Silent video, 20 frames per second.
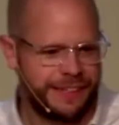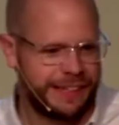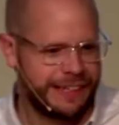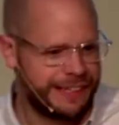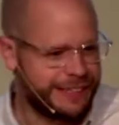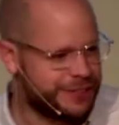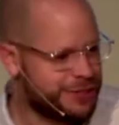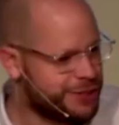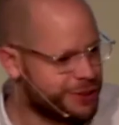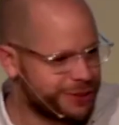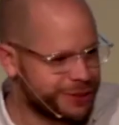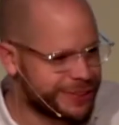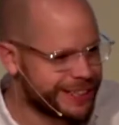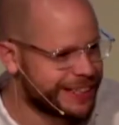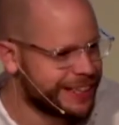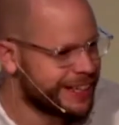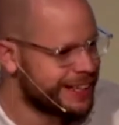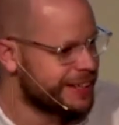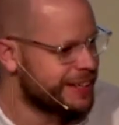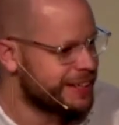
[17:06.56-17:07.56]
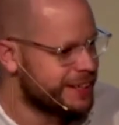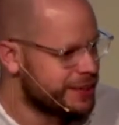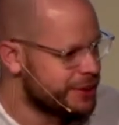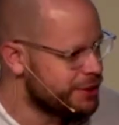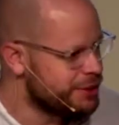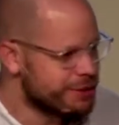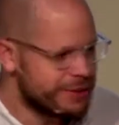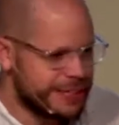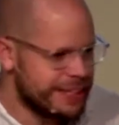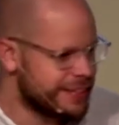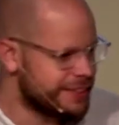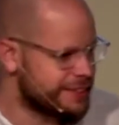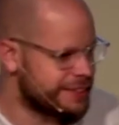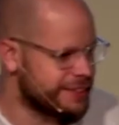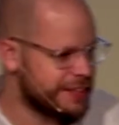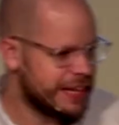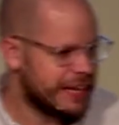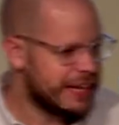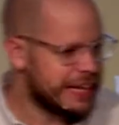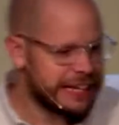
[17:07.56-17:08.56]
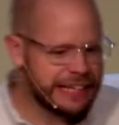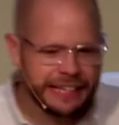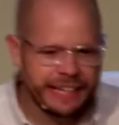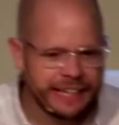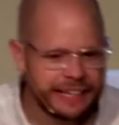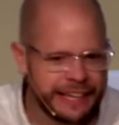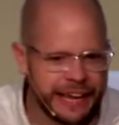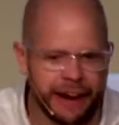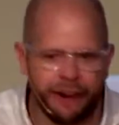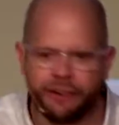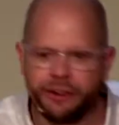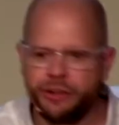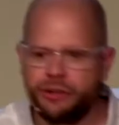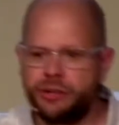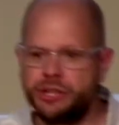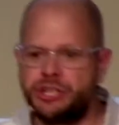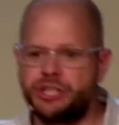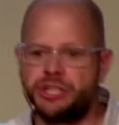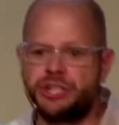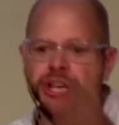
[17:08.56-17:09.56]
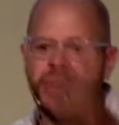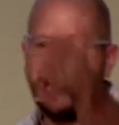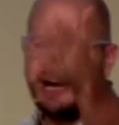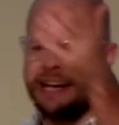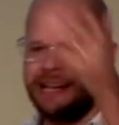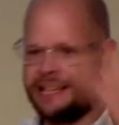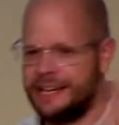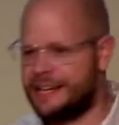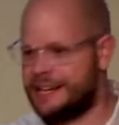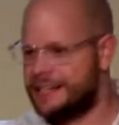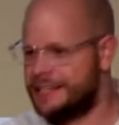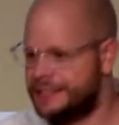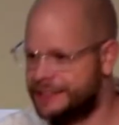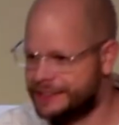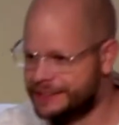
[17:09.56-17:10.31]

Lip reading: And you don't get us. He can carry you to China.